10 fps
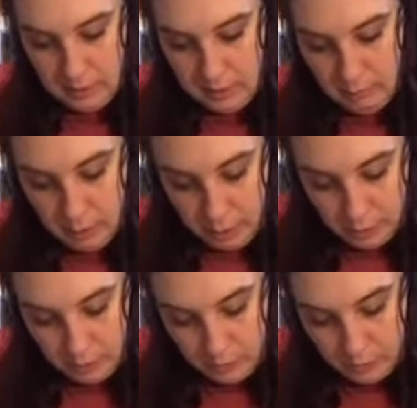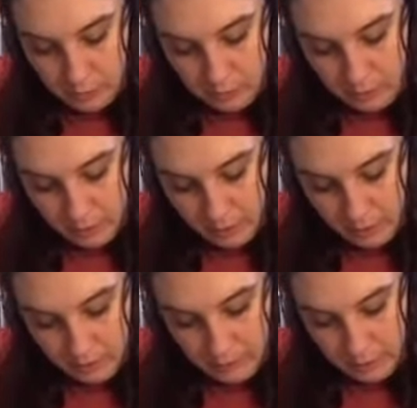blue that we're
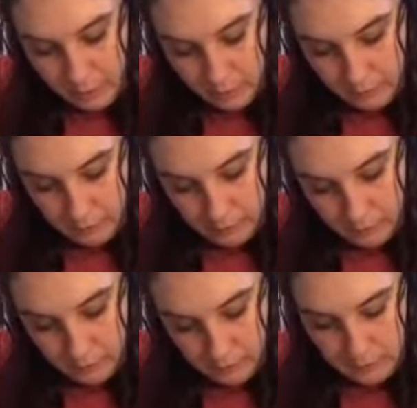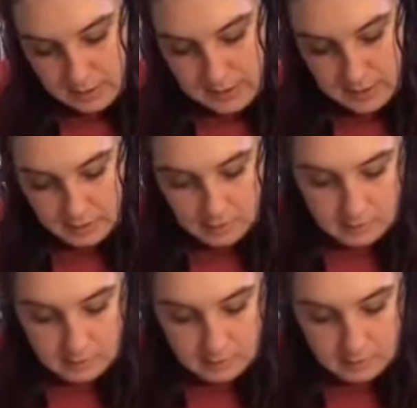covering over, or the teal.